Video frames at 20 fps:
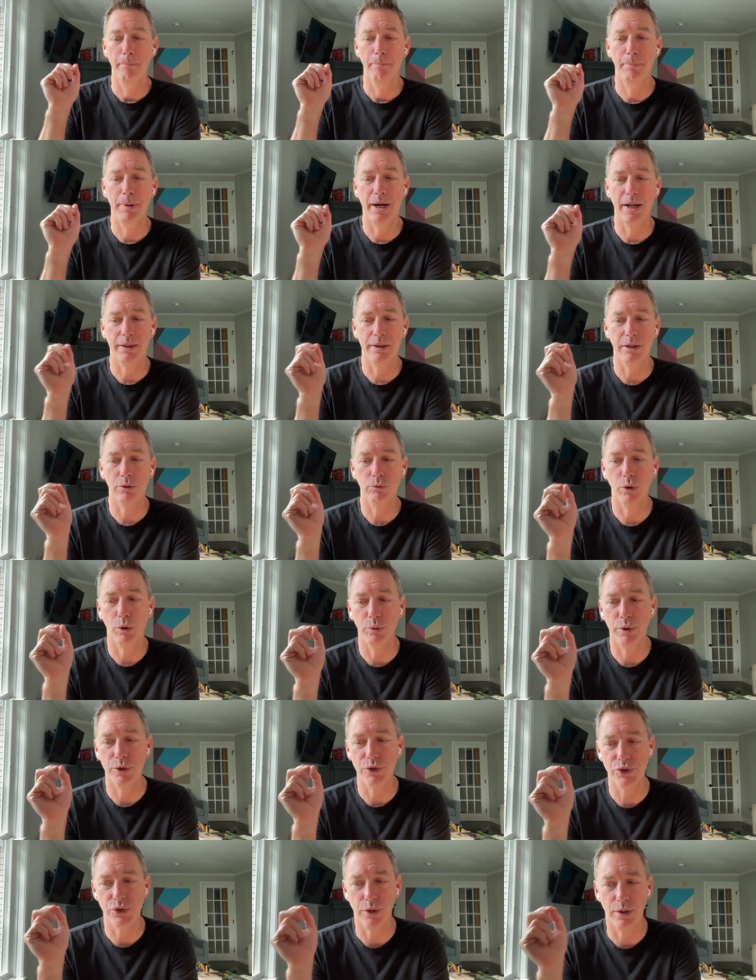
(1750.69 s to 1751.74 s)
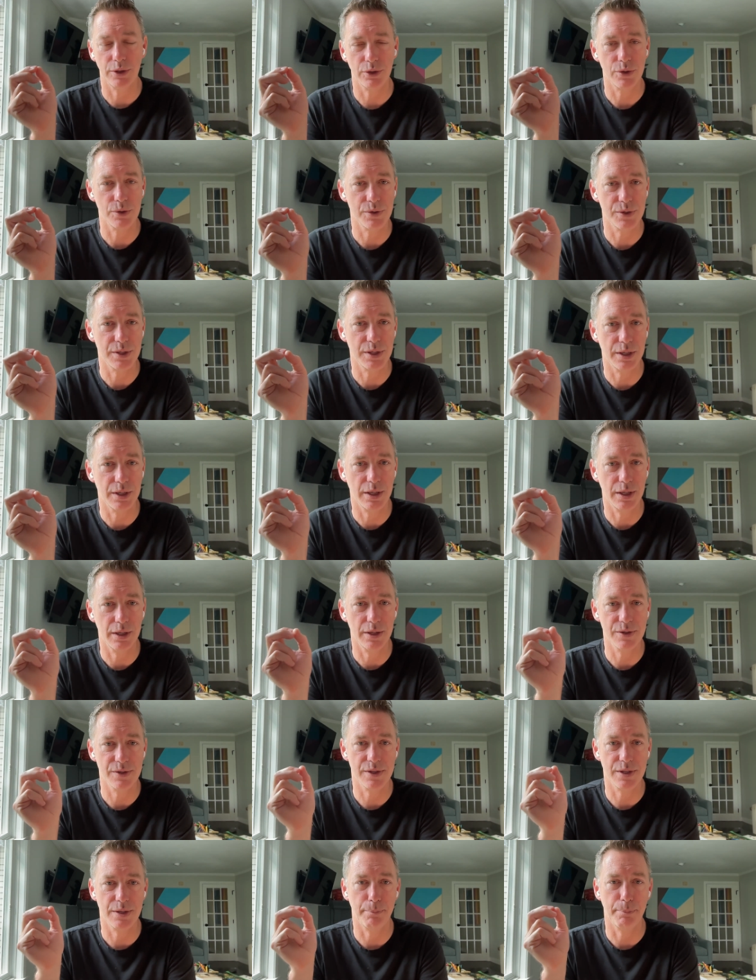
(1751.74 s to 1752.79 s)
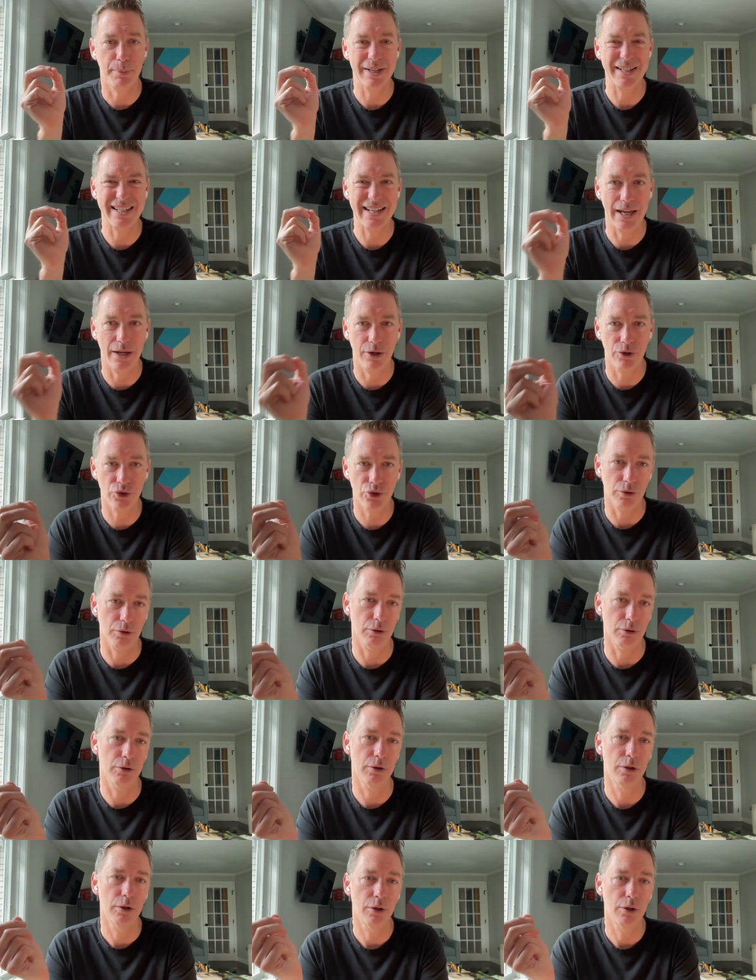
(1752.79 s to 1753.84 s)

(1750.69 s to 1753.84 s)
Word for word: But I think what we're starting to see is the potential